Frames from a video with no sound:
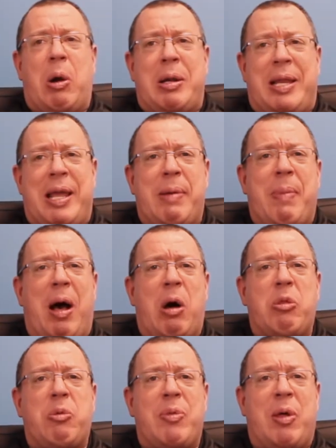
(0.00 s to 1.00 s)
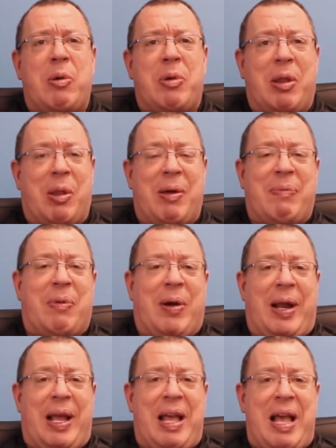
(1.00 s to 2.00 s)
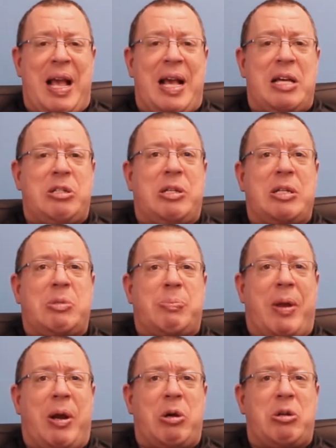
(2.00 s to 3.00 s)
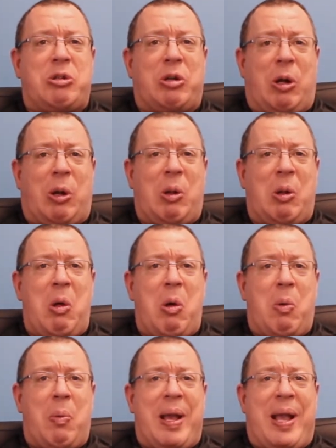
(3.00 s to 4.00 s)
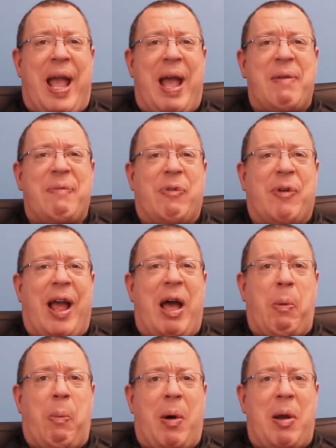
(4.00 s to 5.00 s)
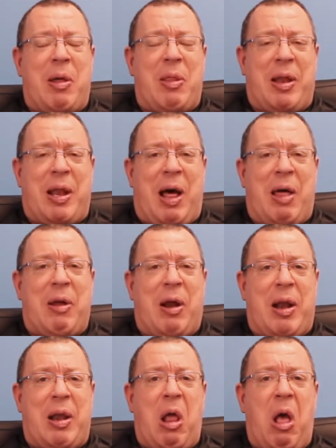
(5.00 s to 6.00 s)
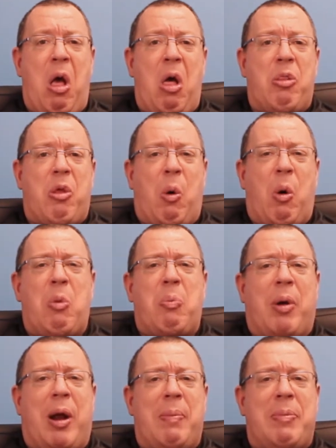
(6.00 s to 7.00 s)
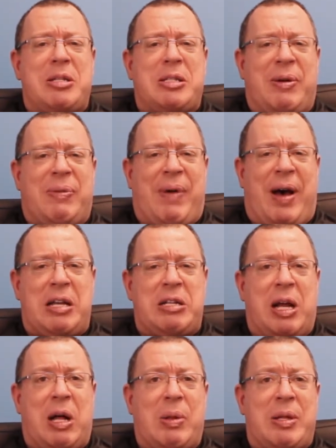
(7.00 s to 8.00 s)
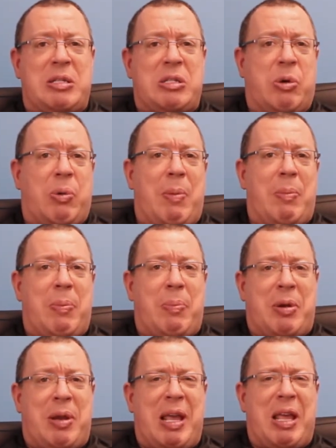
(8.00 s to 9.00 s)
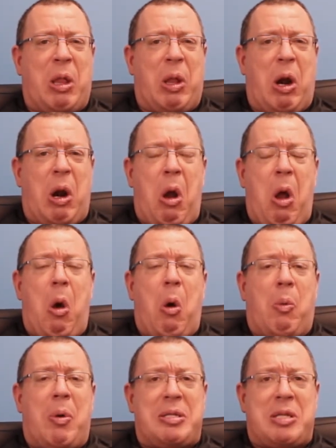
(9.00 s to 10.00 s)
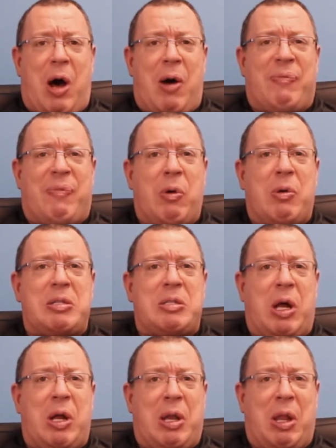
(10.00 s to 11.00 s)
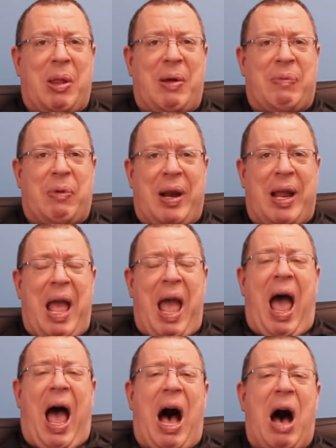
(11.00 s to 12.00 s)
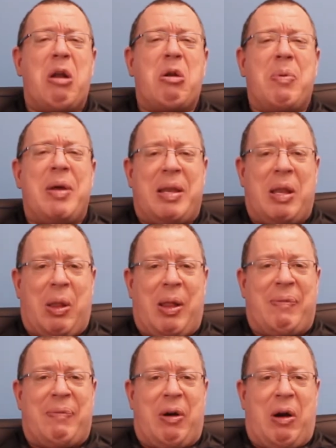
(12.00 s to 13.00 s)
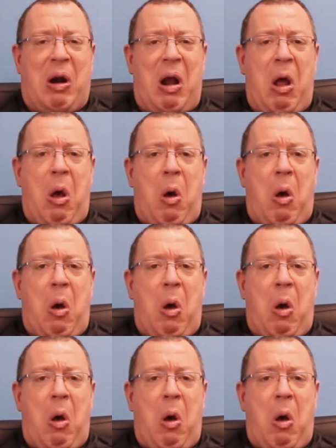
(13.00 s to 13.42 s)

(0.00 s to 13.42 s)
or team health without delivery is just spiritual. We can't forget one another, and the whole premise of Agile and Scrum in particular was focused on delivery. How do we deliver?